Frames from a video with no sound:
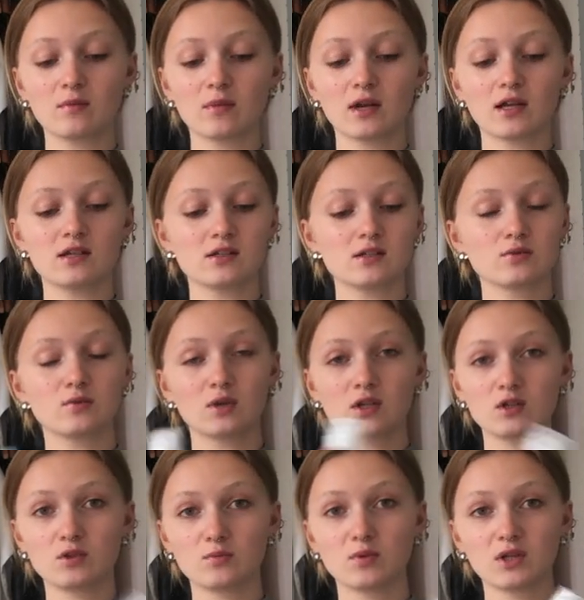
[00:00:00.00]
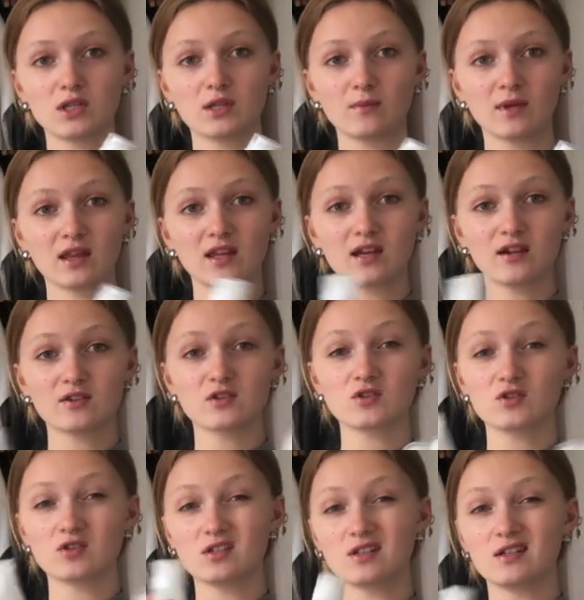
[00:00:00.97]
But I just wanted to put them in there to
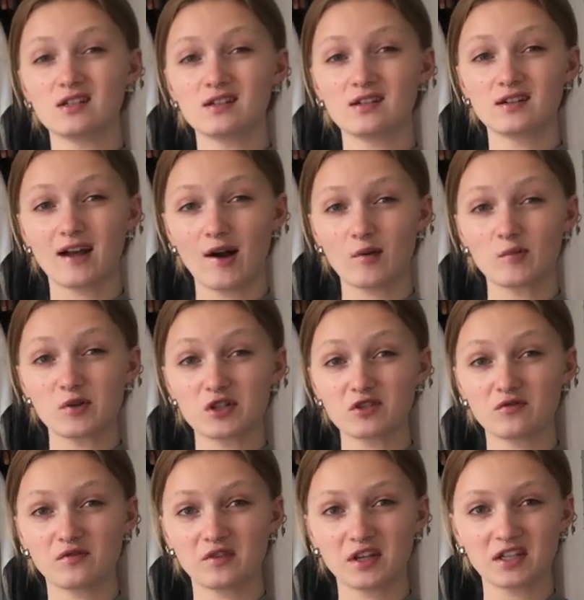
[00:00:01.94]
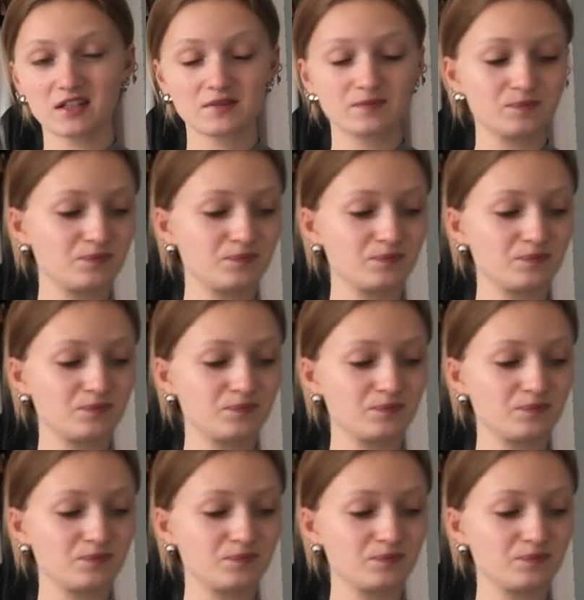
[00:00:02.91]
see how much fit